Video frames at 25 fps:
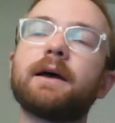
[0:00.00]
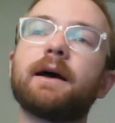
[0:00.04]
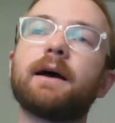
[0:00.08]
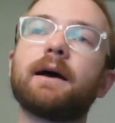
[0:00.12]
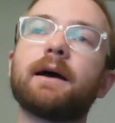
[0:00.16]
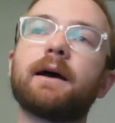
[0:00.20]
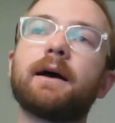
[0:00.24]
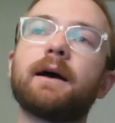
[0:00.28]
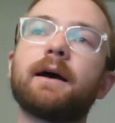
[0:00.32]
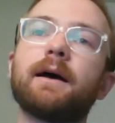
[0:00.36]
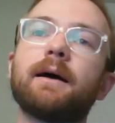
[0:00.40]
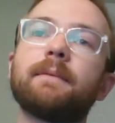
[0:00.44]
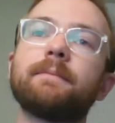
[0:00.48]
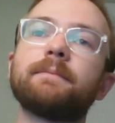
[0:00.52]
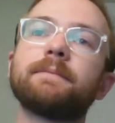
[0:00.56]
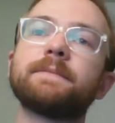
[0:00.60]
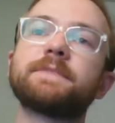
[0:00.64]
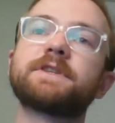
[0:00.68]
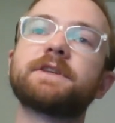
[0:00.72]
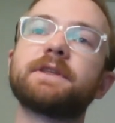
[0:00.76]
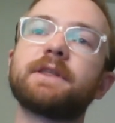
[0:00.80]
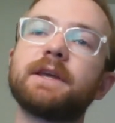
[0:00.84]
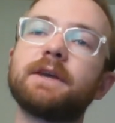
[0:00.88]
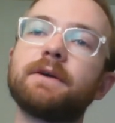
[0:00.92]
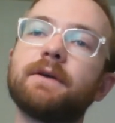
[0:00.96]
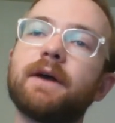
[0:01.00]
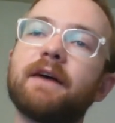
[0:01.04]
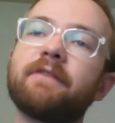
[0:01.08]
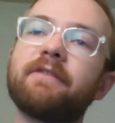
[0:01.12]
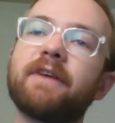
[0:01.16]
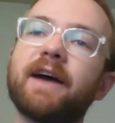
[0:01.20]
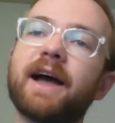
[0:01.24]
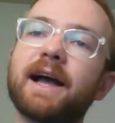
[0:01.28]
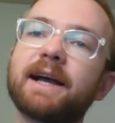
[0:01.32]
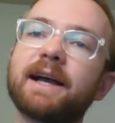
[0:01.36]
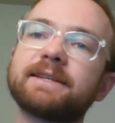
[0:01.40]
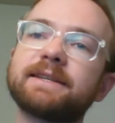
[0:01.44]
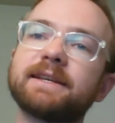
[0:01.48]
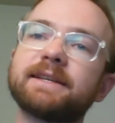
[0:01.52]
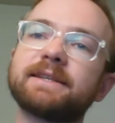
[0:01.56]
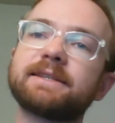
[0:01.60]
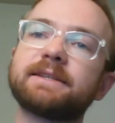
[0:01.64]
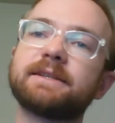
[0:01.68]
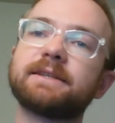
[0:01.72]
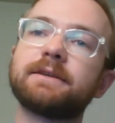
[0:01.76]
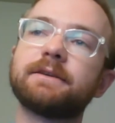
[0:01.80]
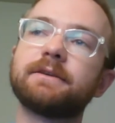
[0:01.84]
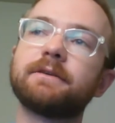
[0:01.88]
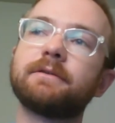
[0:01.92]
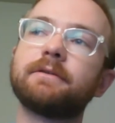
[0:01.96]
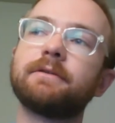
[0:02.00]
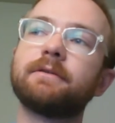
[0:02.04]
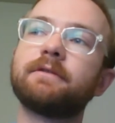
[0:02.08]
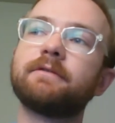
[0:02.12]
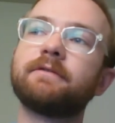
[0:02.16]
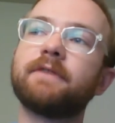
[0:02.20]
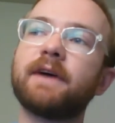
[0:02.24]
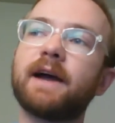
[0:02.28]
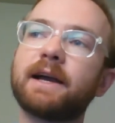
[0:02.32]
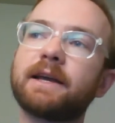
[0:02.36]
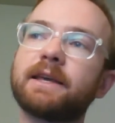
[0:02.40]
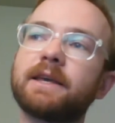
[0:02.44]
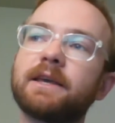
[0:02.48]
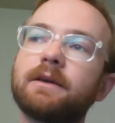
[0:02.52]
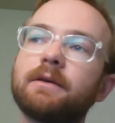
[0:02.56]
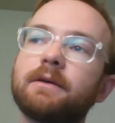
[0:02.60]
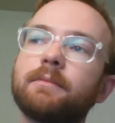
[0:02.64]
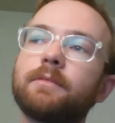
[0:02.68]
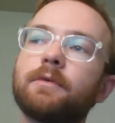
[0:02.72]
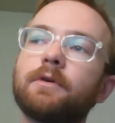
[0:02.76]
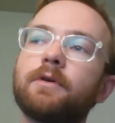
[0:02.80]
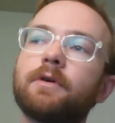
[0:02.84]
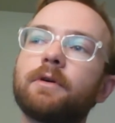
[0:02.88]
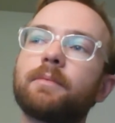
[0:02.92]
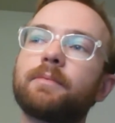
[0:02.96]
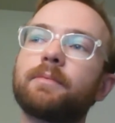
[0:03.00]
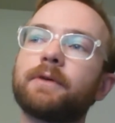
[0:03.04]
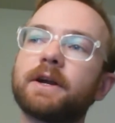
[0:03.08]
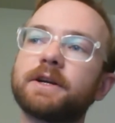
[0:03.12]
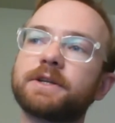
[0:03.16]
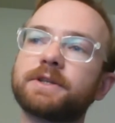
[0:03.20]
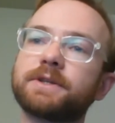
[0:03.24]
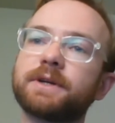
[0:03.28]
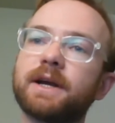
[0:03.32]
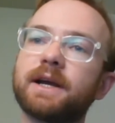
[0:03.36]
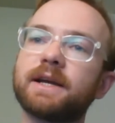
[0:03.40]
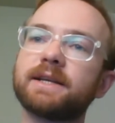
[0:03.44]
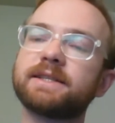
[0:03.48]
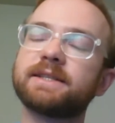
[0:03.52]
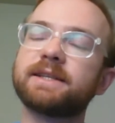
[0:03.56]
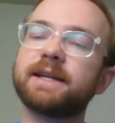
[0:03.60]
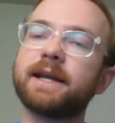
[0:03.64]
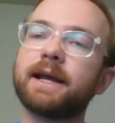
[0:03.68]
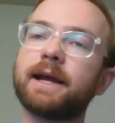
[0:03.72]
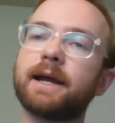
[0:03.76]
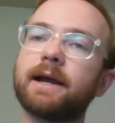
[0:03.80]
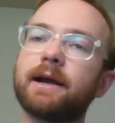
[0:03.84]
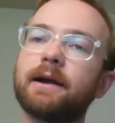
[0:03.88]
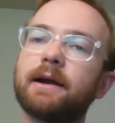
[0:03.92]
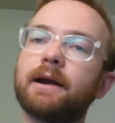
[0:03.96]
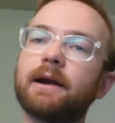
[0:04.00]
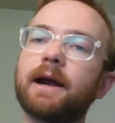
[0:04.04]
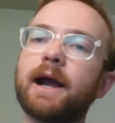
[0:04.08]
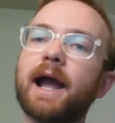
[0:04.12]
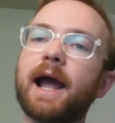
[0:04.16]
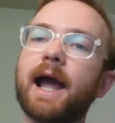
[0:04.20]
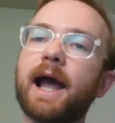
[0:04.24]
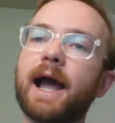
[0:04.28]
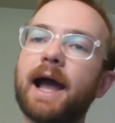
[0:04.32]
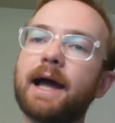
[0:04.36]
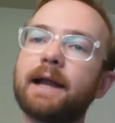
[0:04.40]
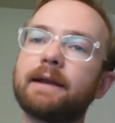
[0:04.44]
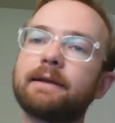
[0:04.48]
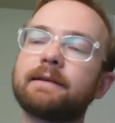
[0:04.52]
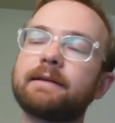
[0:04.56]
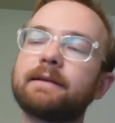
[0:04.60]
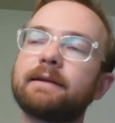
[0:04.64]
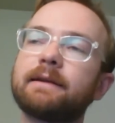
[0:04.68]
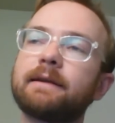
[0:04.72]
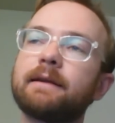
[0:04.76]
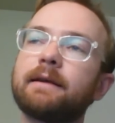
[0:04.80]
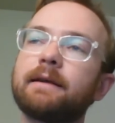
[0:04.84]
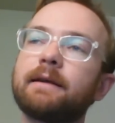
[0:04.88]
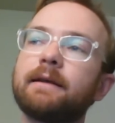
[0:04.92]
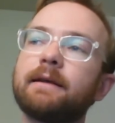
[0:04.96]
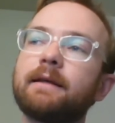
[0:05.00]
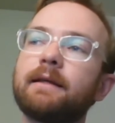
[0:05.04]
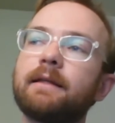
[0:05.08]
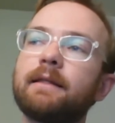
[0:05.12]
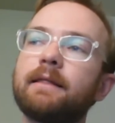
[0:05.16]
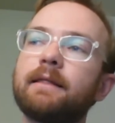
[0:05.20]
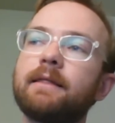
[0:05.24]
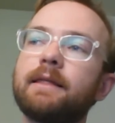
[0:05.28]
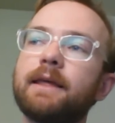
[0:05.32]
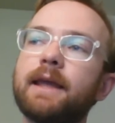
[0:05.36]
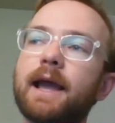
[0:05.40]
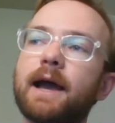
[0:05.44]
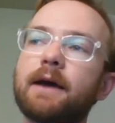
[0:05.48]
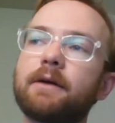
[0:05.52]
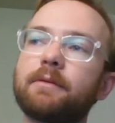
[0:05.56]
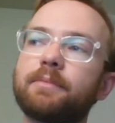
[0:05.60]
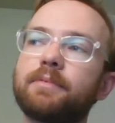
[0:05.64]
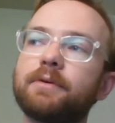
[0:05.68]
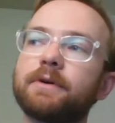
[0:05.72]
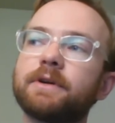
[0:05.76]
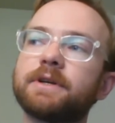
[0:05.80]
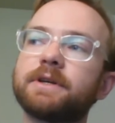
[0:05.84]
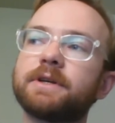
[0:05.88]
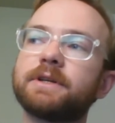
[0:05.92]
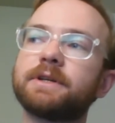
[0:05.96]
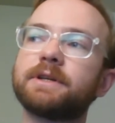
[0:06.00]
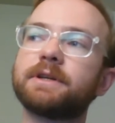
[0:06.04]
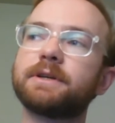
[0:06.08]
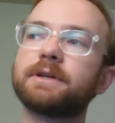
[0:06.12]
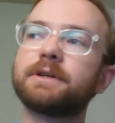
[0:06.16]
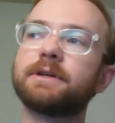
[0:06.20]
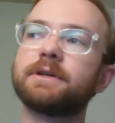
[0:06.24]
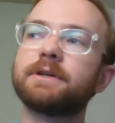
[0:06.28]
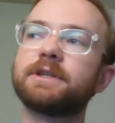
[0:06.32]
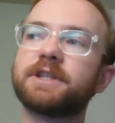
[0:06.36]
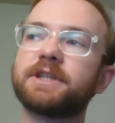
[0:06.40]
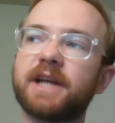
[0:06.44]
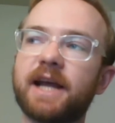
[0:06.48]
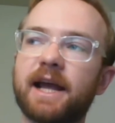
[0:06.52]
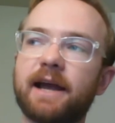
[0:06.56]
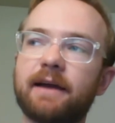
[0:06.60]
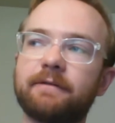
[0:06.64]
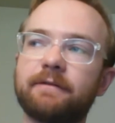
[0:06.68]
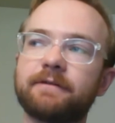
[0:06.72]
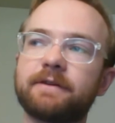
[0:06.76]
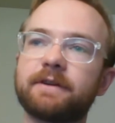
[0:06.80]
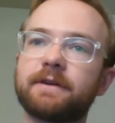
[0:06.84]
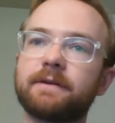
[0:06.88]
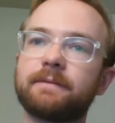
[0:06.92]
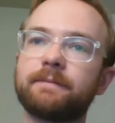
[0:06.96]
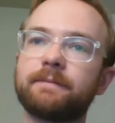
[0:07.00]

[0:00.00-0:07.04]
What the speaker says: so that you have access to vacuum or pressurized air at the output shaft.